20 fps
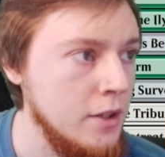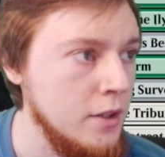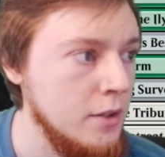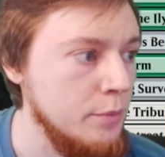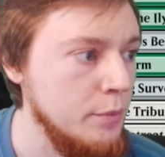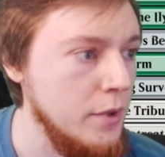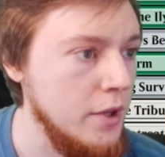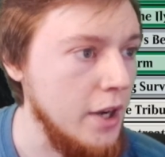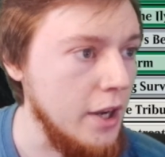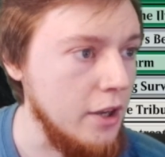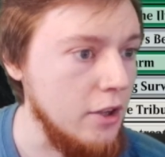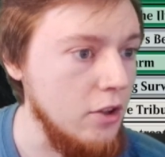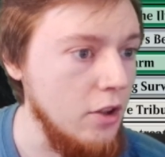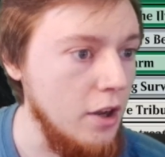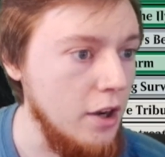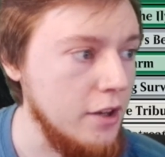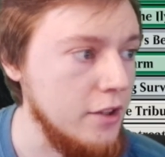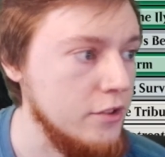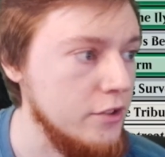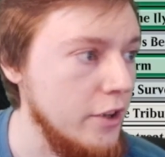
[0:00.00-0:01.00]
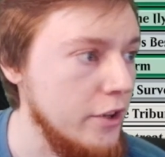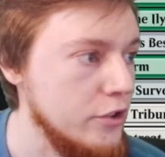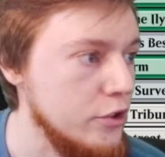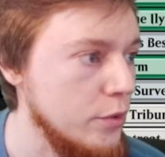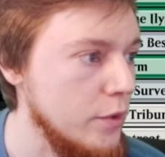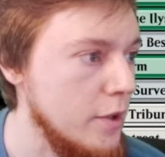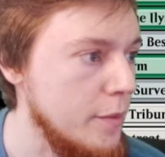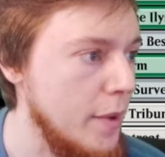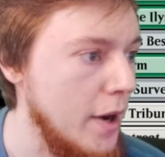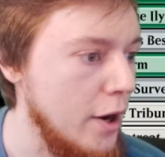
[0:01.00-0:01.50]
Midnight Clock is also
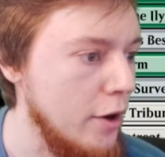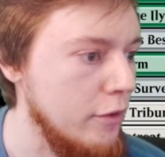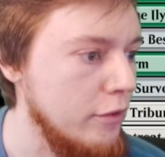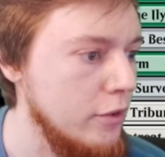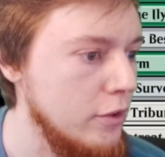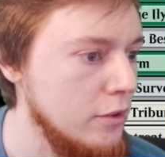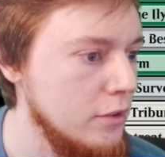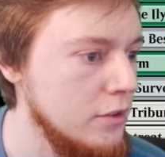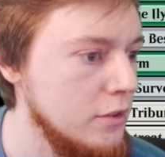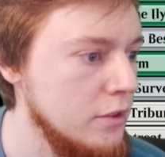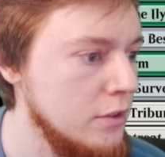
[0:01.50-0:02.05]
really powerful.